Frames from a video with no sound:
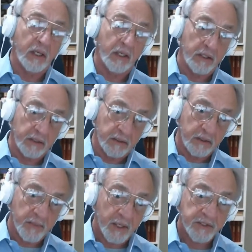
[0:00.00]

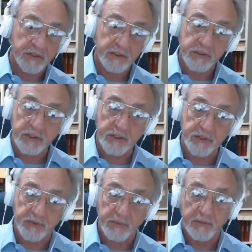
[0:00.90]
Uh, compassion is
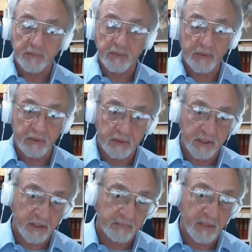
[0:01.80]
extremely important
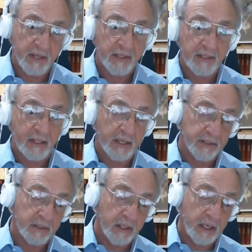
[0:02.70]
in
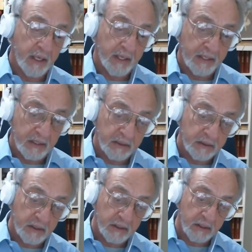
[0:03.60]
Mahayana,
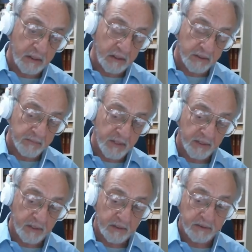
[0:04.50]
and uh, the
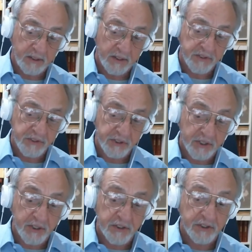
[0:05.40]
Mahayana texts
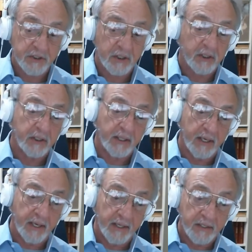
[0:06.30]
teach that
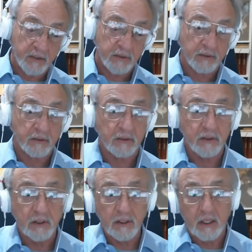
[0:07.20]
anger
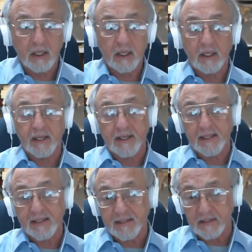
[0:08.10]
uh,
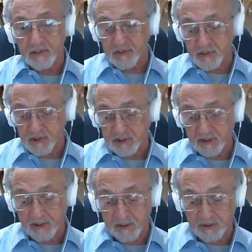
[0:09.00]
is
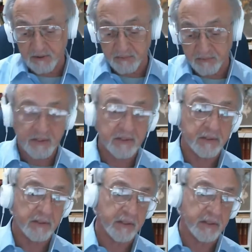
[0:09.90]
the direct